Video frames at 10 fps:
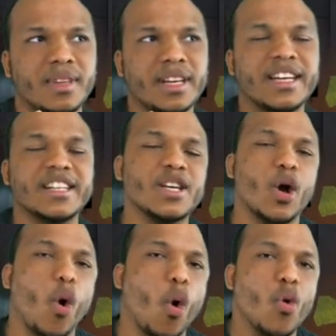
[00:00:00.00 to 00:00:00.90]
he is
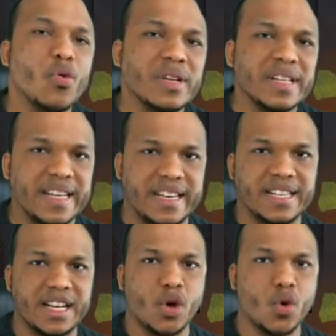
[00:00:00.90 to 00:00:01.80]
the only
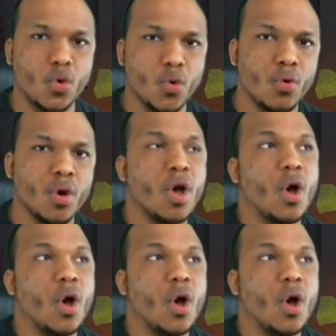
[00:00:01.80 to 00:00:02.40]
killer who,